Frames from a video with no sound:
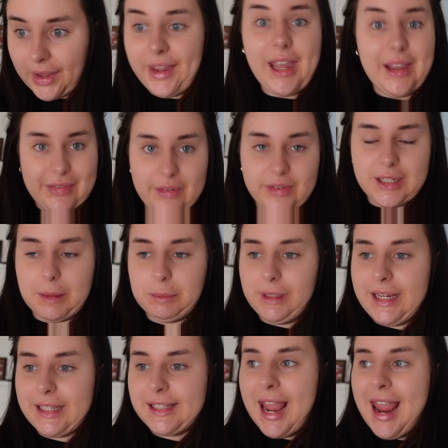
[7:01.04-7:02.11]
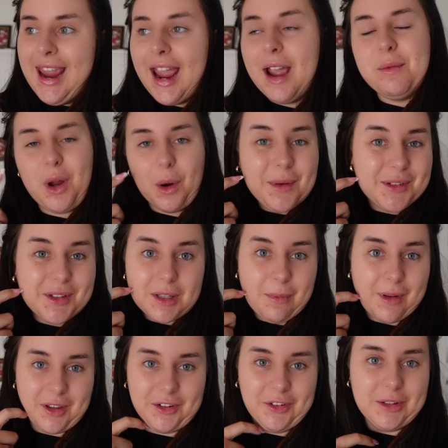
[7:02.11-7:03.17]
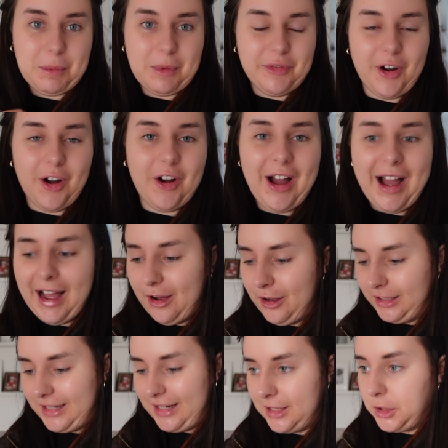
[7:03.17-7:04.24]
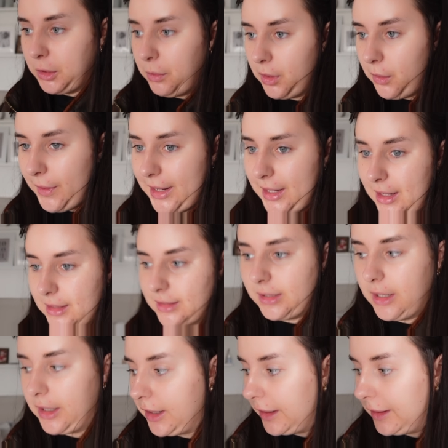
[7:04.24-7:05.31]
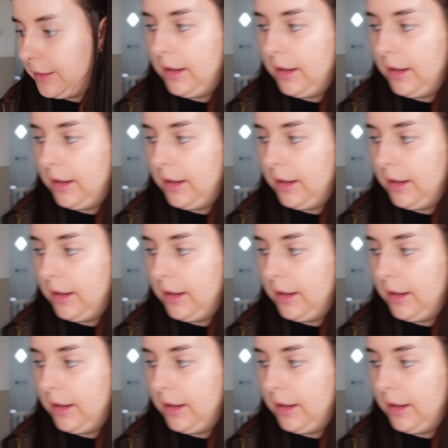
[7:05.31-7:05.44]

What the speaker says: hay fever tablets. And we always go to McDonald's before our holiday. So we're going to